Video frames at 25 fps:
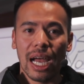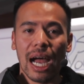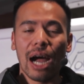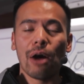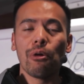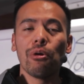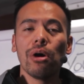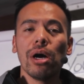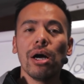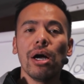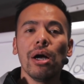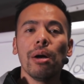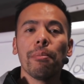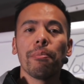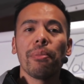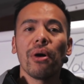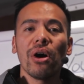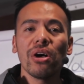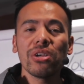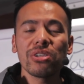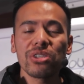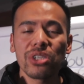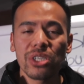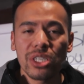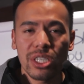our
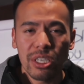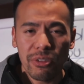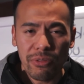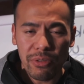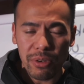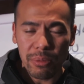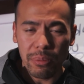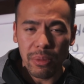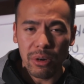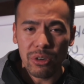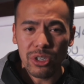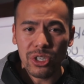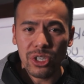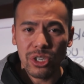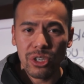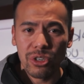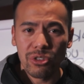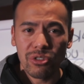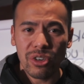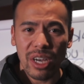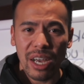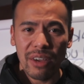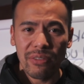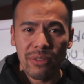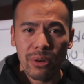positive emotional
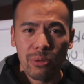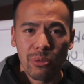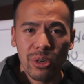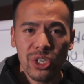driver,